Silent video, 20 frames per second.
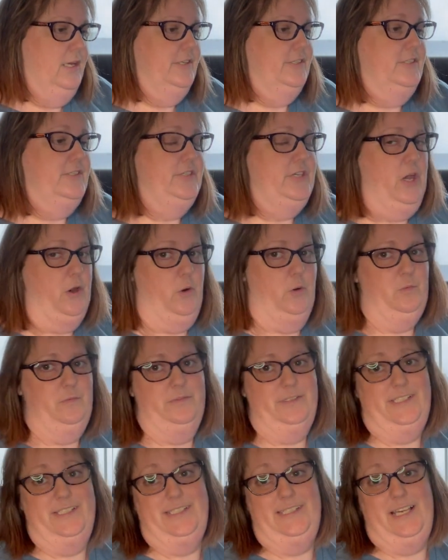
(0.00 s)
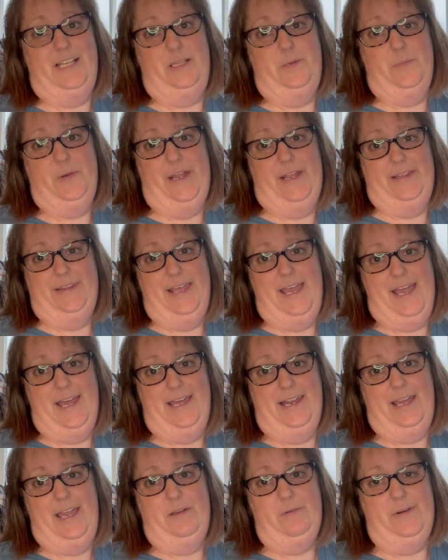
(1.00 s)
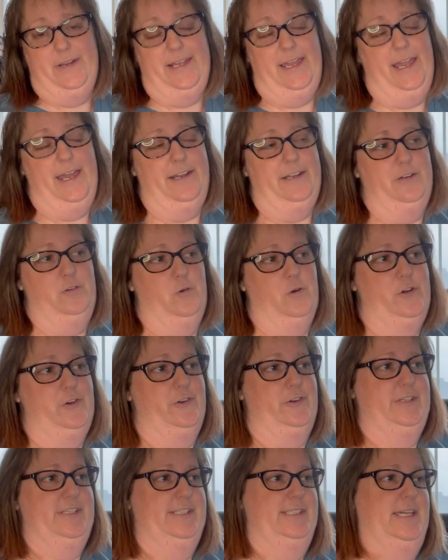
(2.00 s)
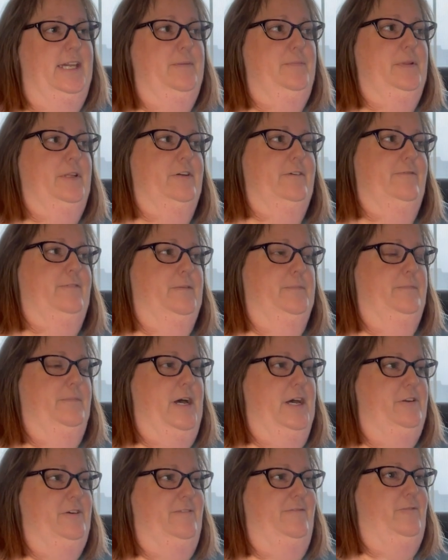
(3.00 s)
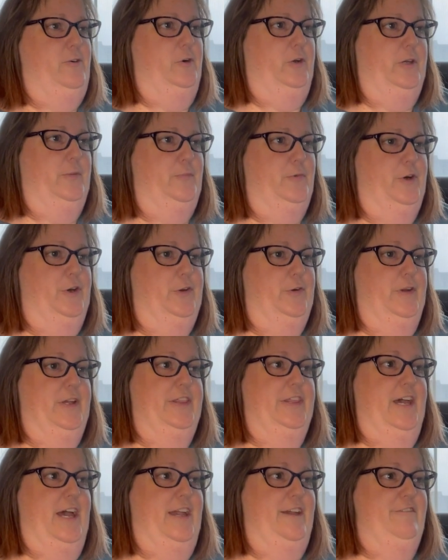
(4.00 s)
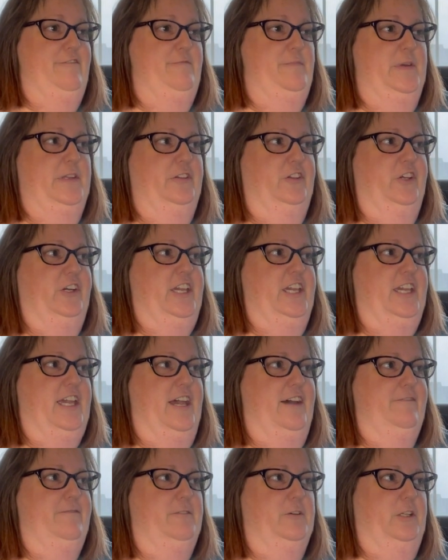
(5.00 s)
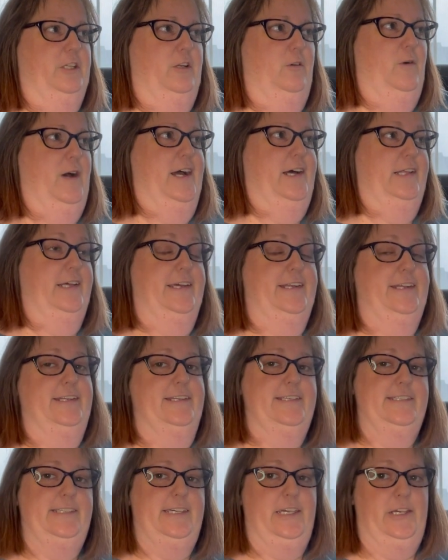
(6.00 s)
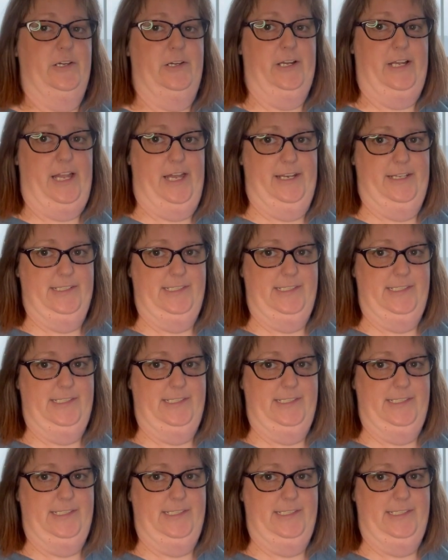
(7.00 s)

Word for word: So to celebrate that, I went ahead and ordered a sampler from Modern Folk Embroidery that I have been looking at for a little while, and it is a hiragana